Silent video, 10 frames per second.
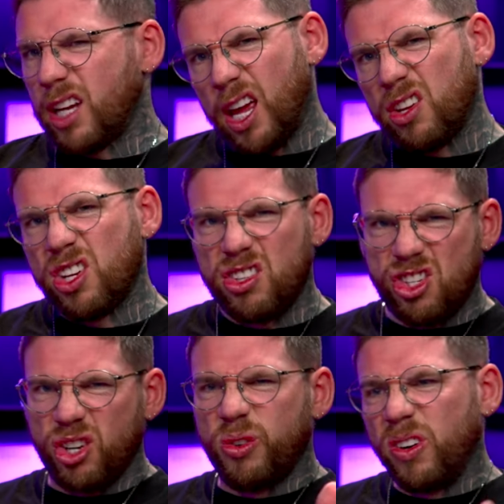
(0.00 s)
yeah,
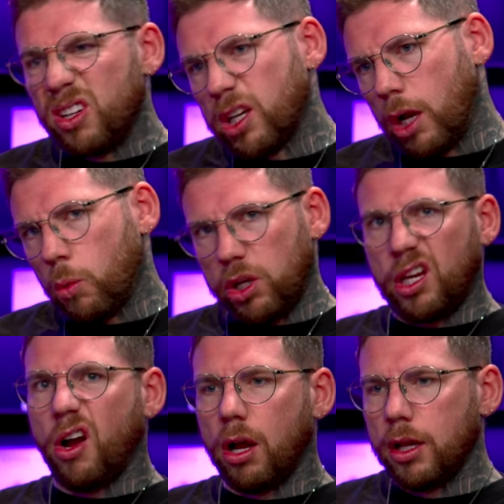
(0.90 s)
shoot, you know, what you
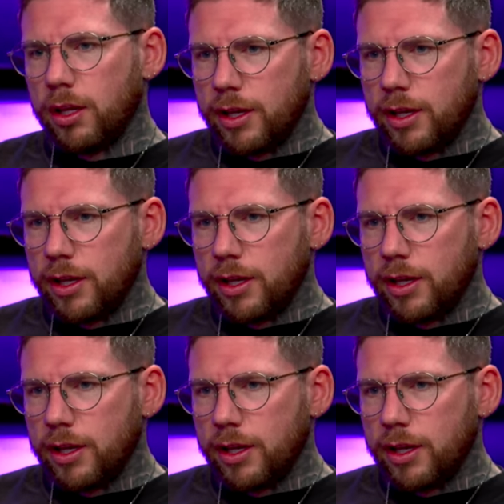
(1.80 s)
got?